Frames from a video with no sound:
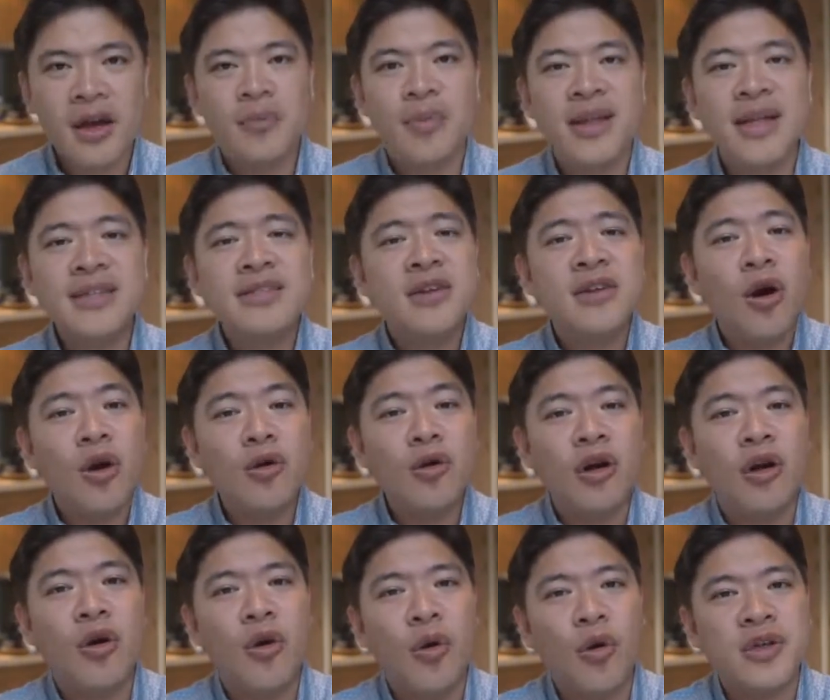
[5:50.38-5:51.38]
But let's hold
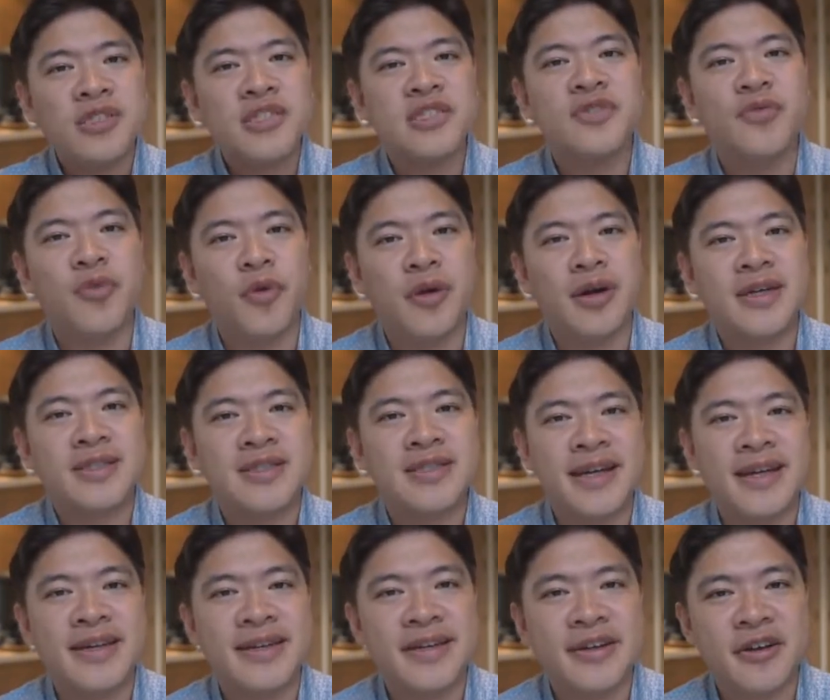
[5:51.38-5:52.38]
our horses for a
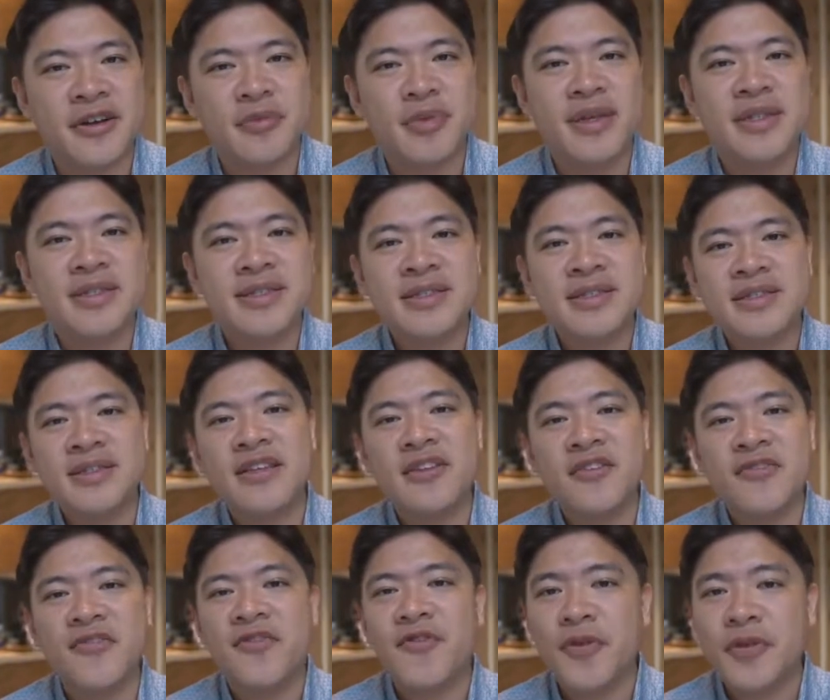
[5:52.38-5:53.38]
second here, because it's not
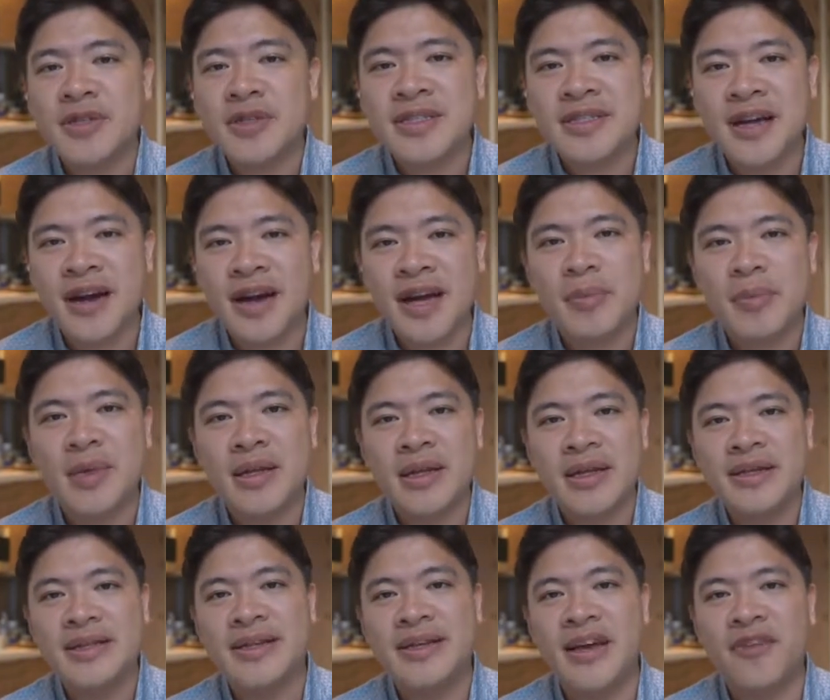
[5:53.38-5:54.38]
the first time an
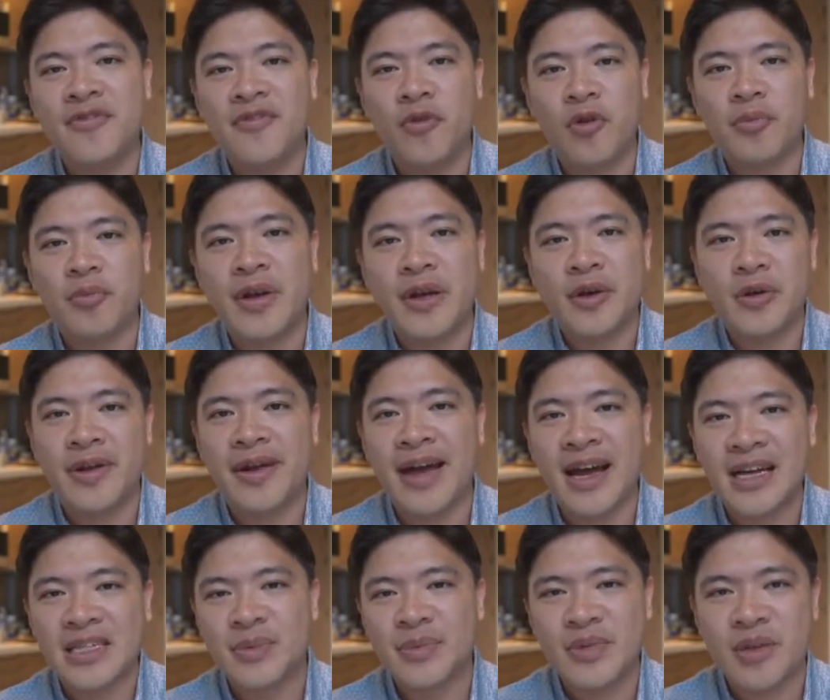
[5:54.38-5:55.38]
ETF for Bitcoin
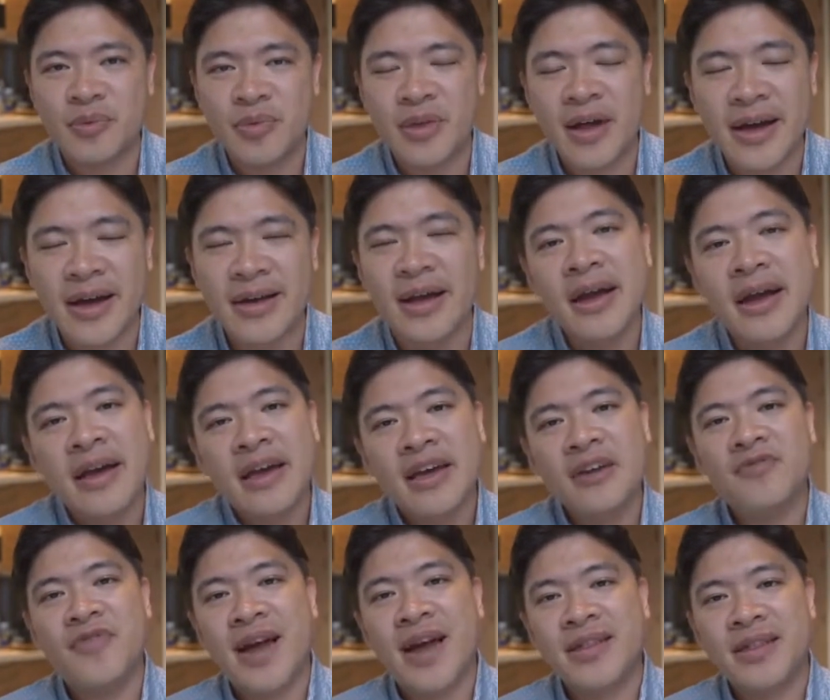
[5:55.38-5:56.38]
has been applied.
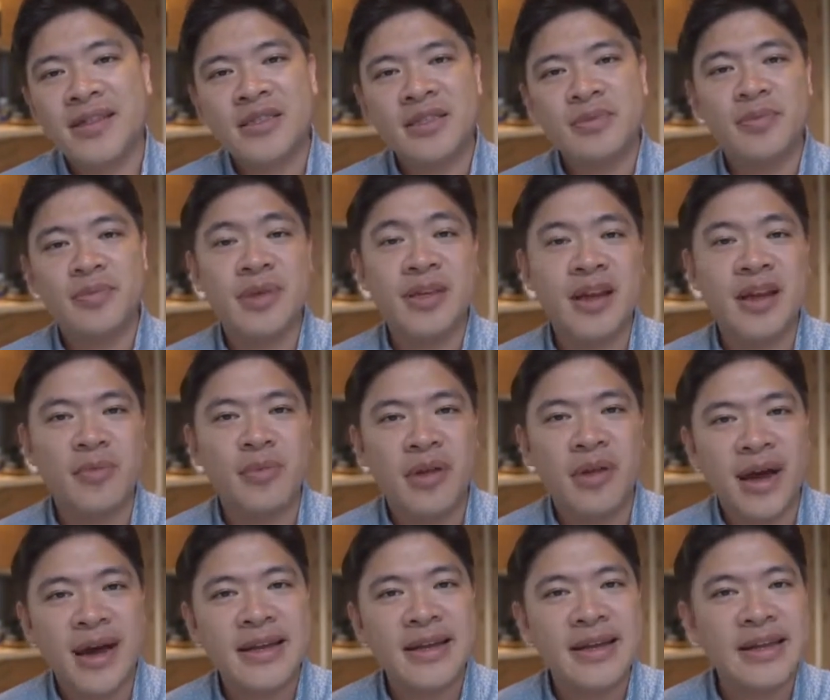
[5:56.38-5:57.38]
In fact, it's been
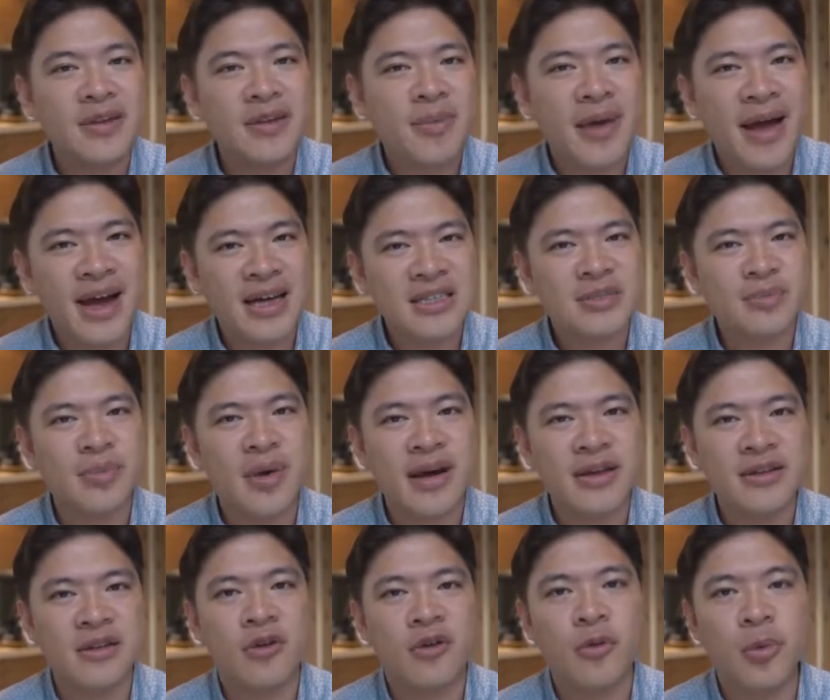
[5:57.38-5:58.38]
applied in the past
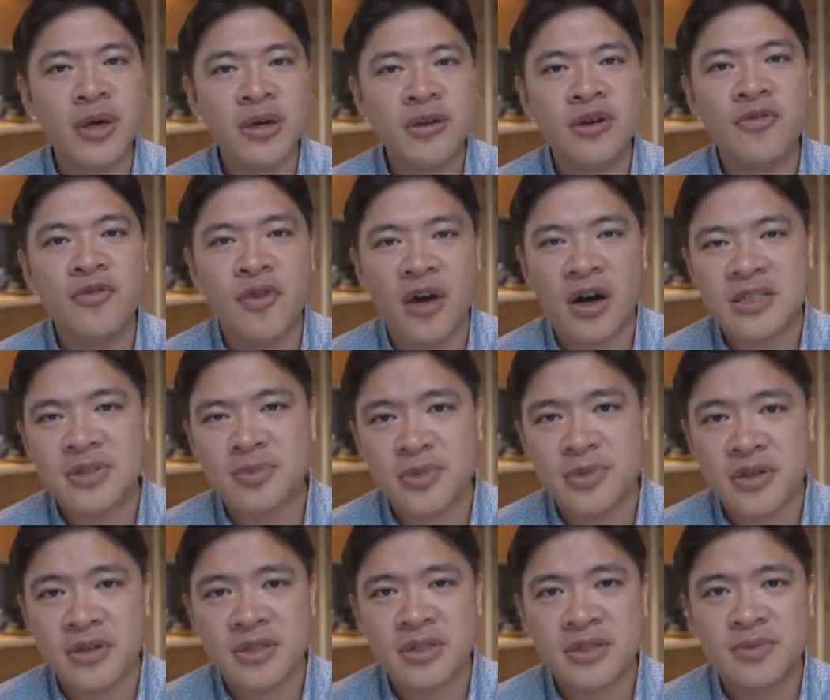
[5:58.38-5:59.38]
by the Winklevoss
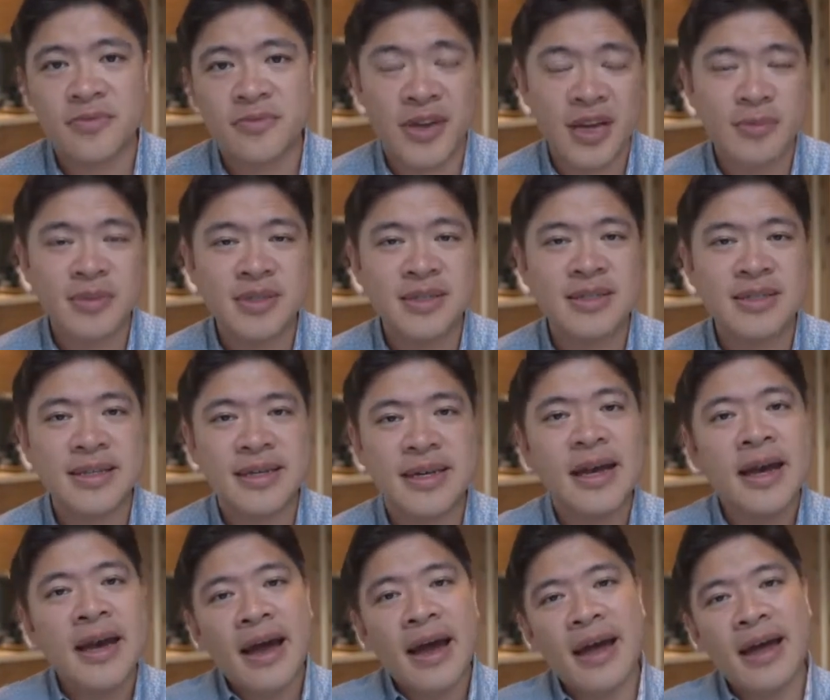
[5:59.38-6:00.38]
brothers famously,
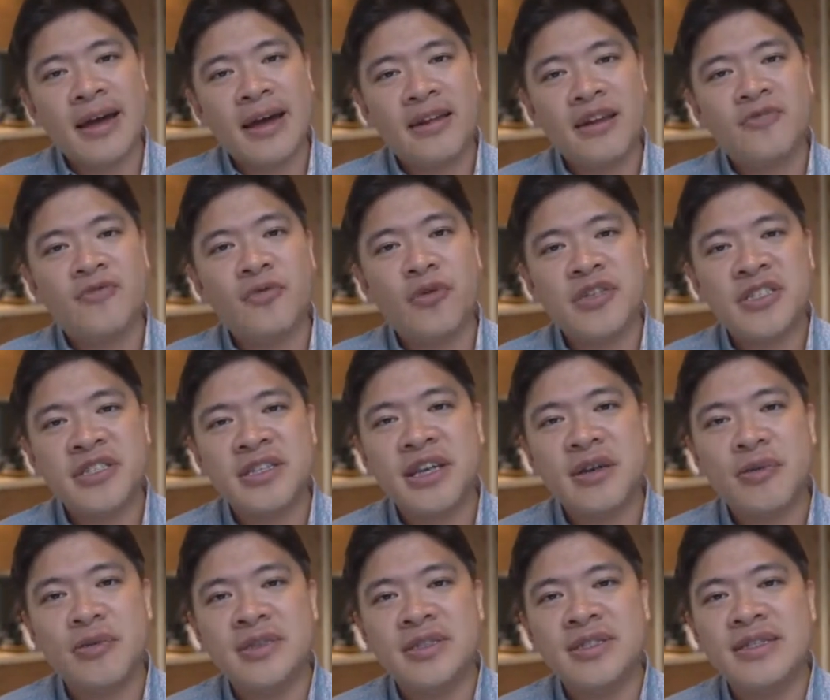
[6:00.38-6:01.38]
and unfortunately
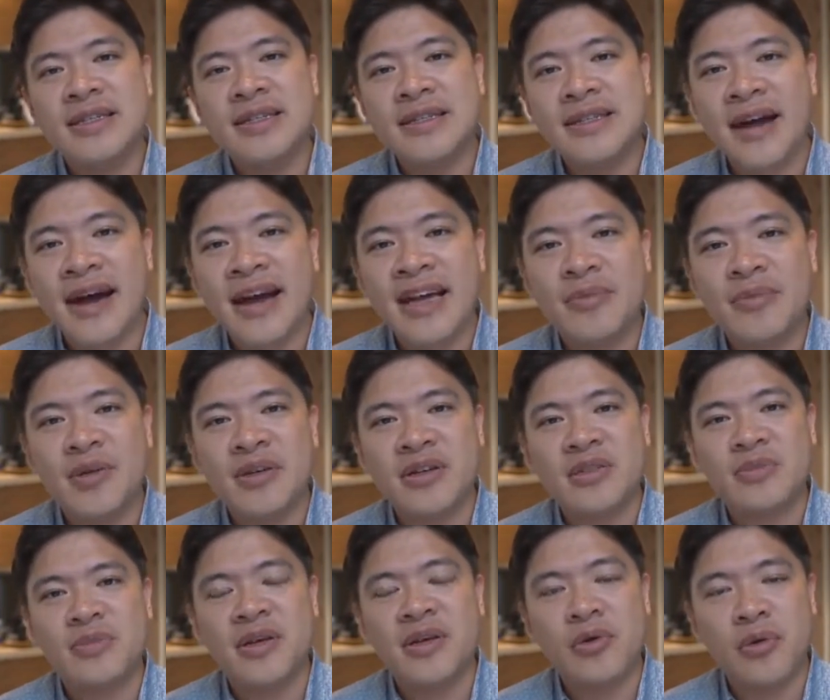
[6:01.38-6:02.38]
it was denied
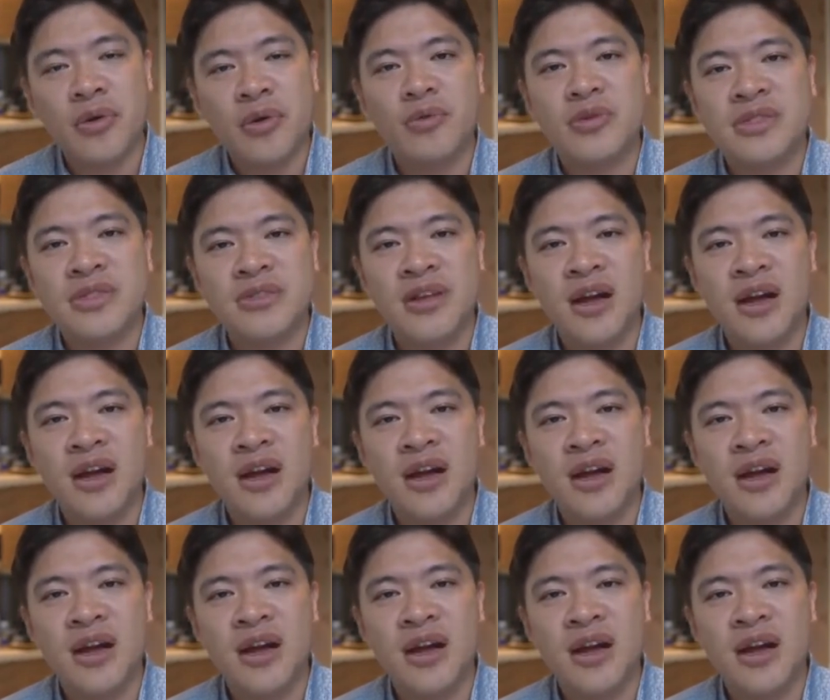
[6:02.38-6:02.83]
because Bitcoin was